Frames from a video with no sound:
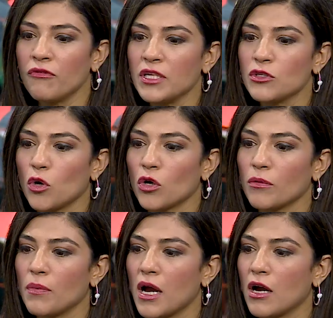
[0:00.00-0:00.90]
talk
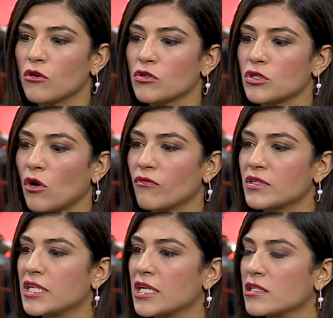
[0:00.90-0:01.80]
about
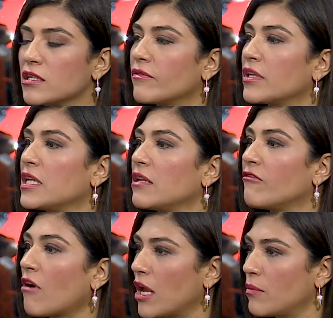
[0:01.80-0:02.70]
obviously conserving the
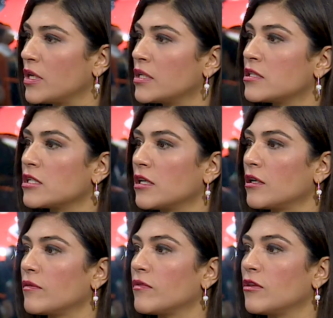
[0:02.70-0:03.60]
environment,
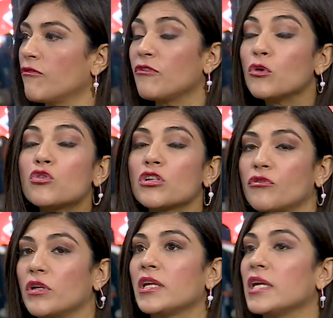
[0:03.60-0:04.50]
the future
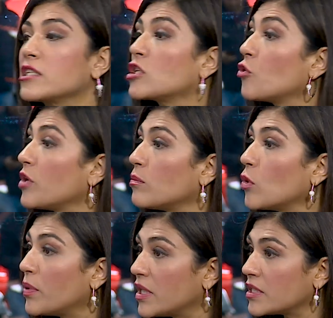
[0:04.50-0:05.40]
really is green
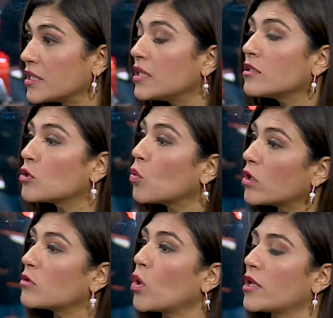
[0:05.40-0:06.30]
mobility. So
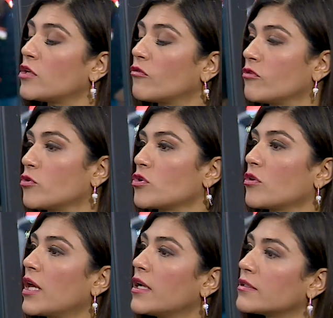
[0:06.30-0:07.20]
what are your views on that?